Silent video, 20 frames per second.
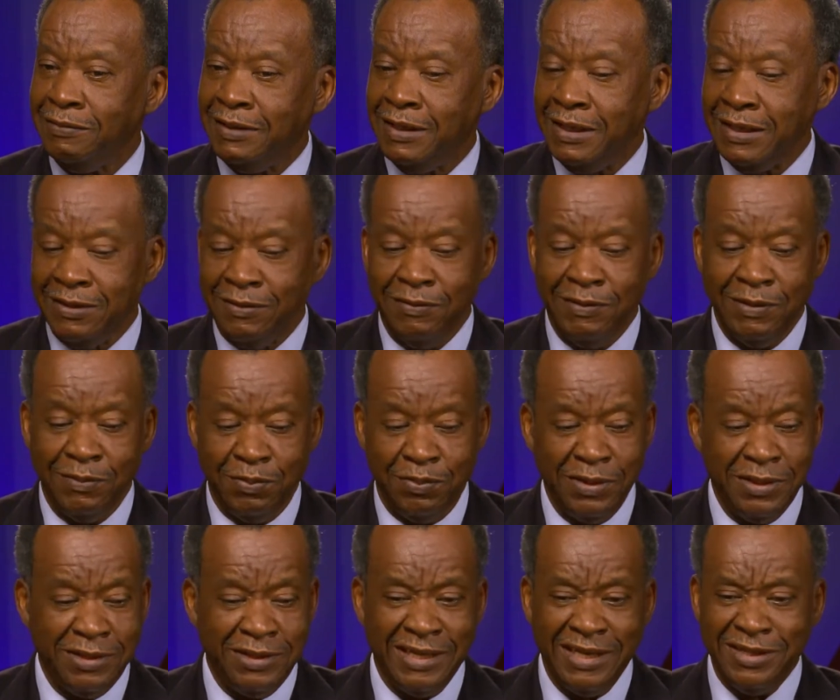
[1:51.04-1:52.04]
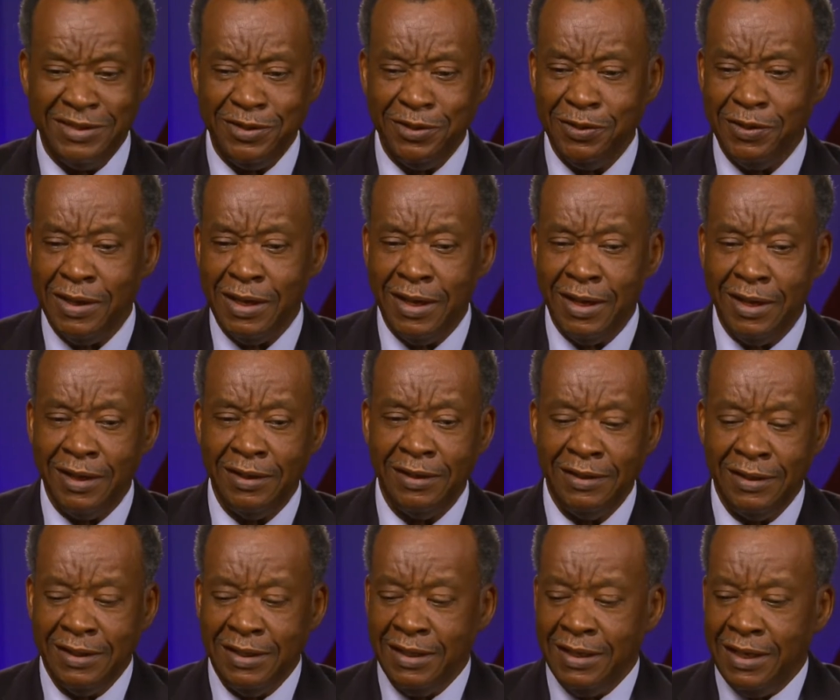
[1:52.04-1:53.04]
Thank you. We appreciate you
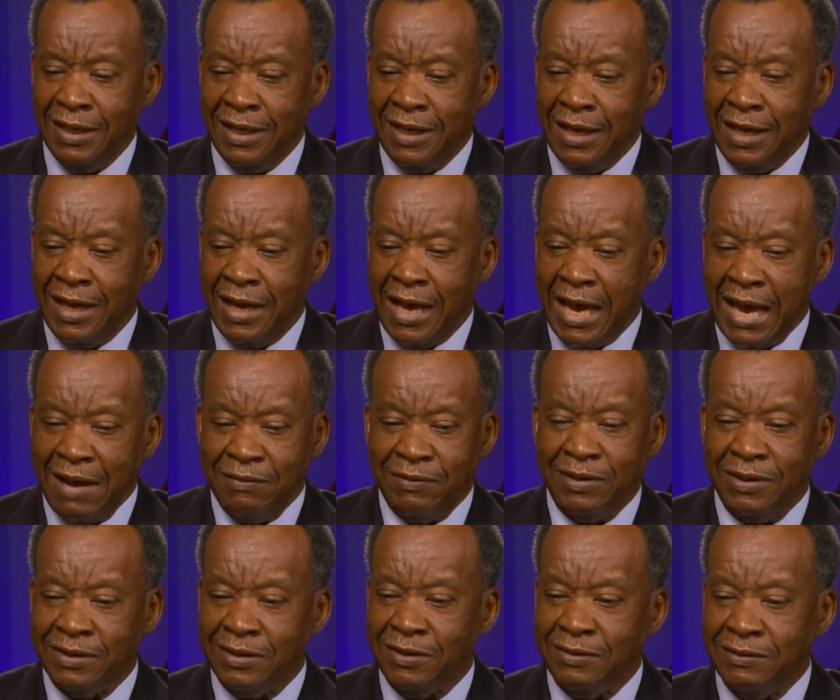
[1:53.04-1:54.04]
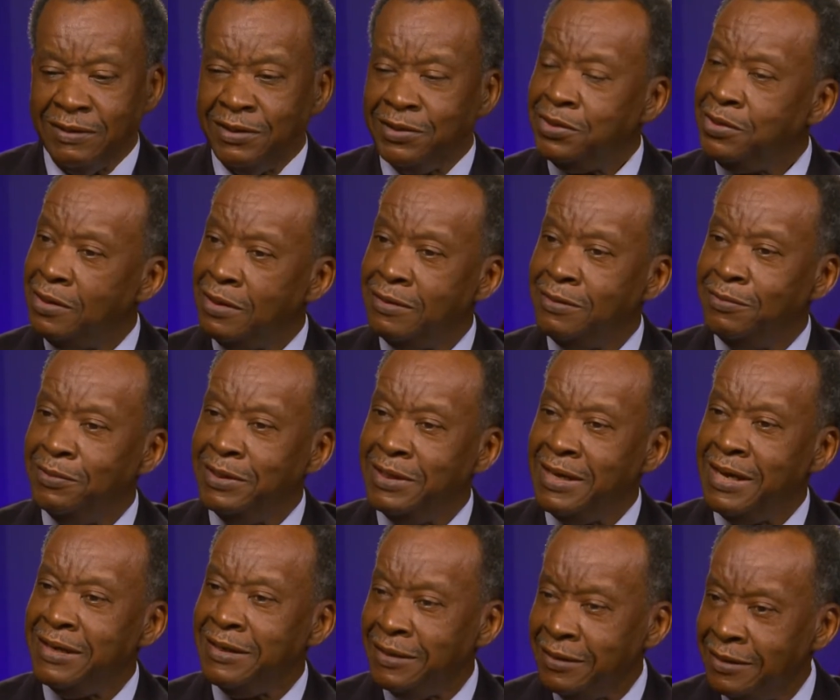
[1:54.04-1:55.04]
having us on this show. We're
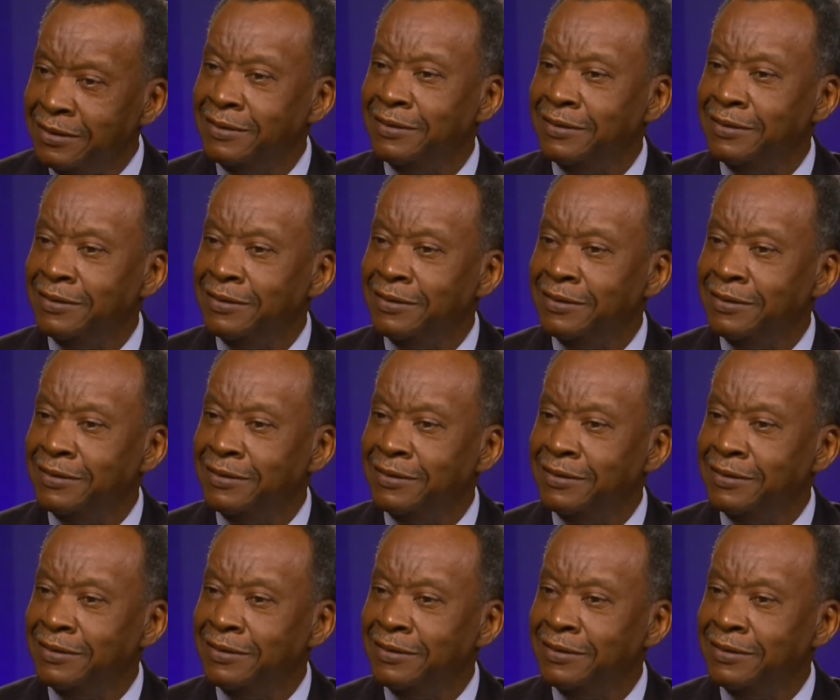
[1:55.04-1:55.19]
honored.